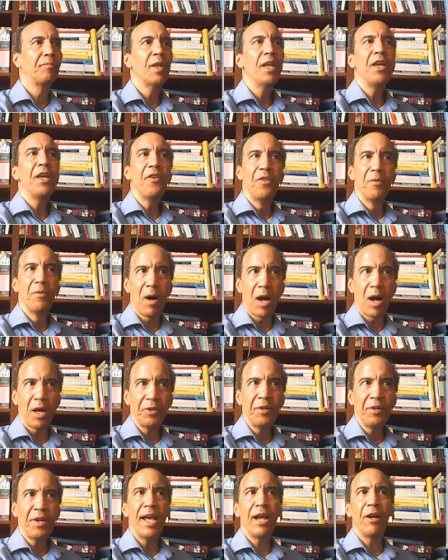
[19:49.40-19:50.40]
In the
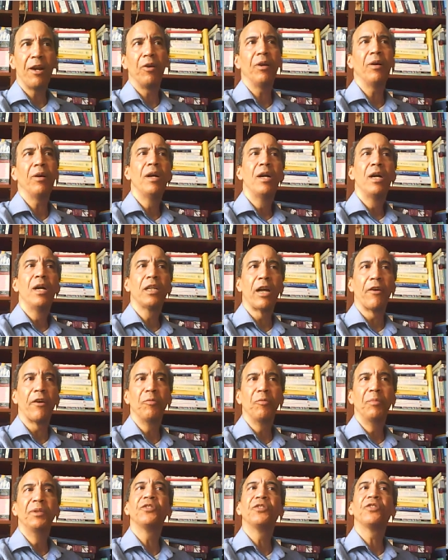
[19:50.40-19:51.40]
modern era,
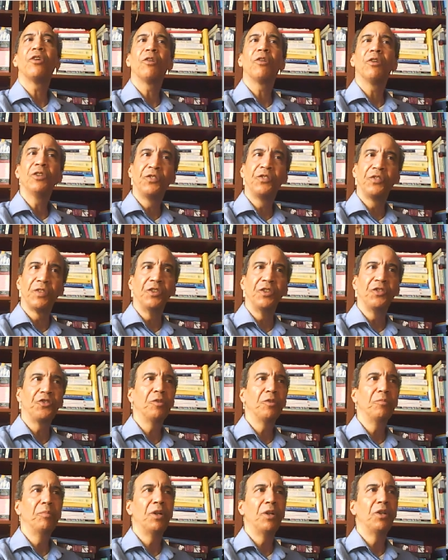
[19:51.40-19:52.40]
governments are
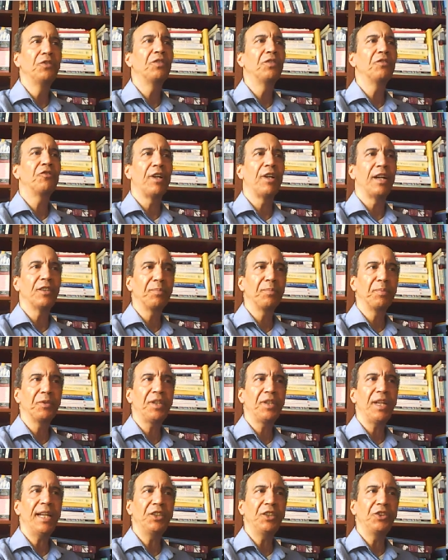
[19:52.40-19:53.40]
essential modes of
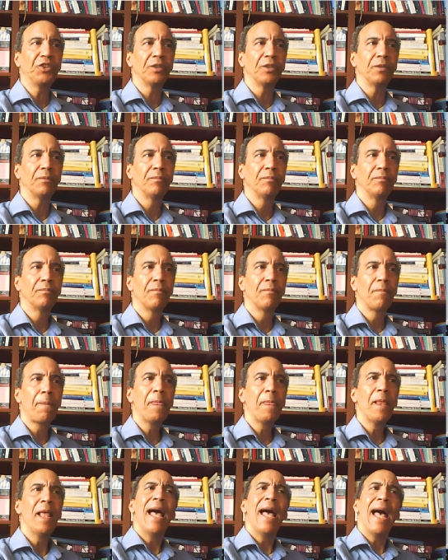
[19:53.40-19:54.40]
transportation.
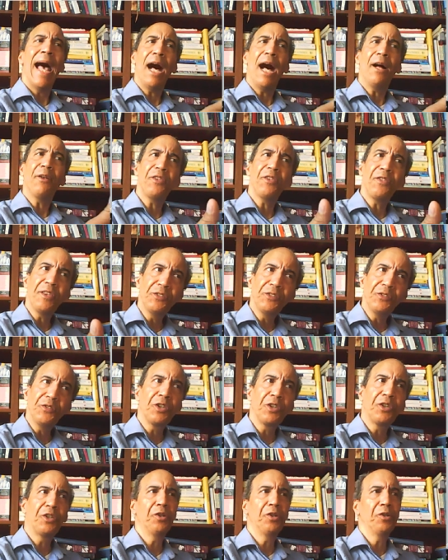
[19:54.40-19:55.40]
How did this
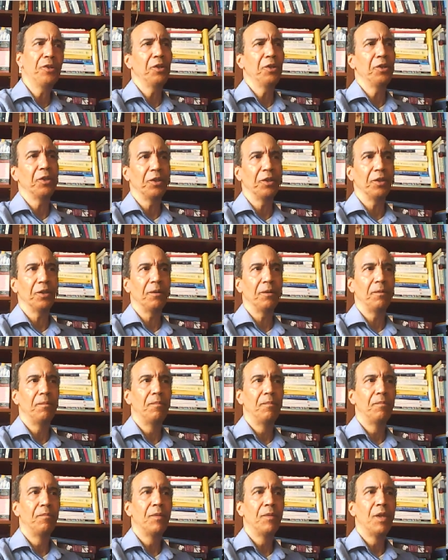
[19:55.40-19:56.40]
occur?
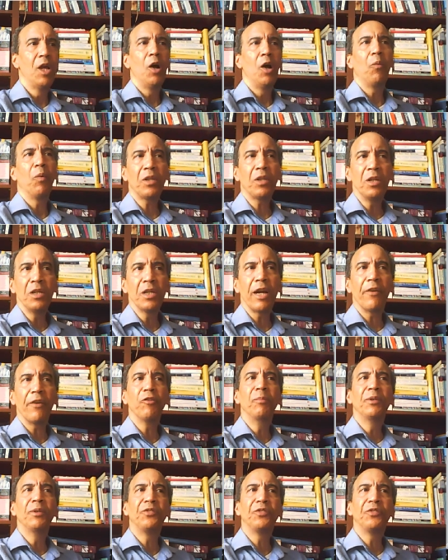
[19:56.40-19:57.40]
What can
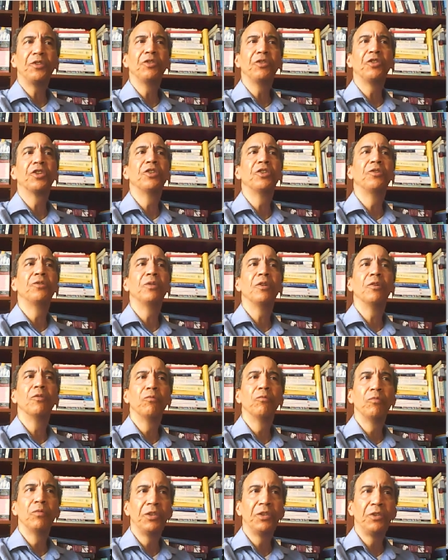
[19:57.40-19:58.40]
governments do to
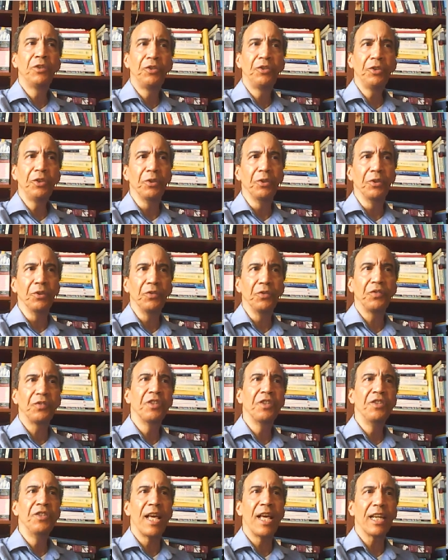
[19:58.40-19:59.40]
reduce
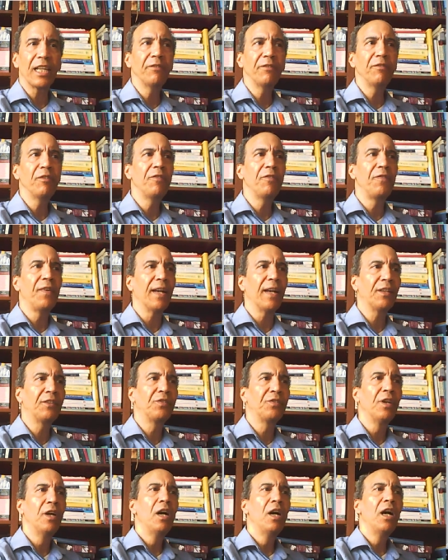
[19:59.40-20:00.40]
the negative
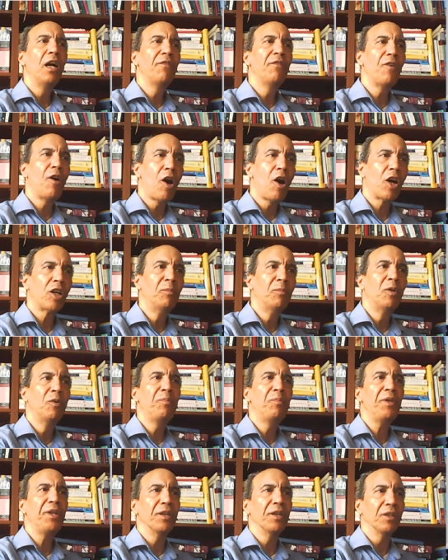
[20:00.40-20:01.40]
effects of
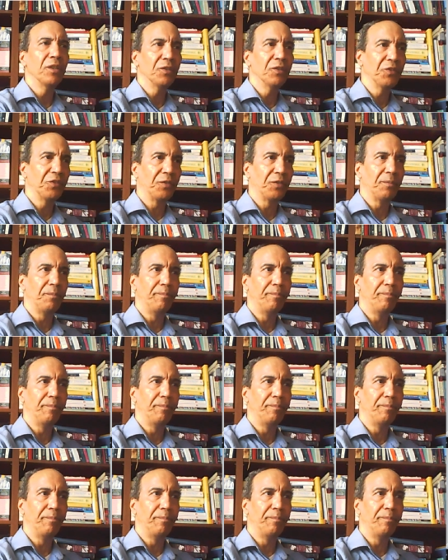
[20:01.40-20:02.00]
automobiles?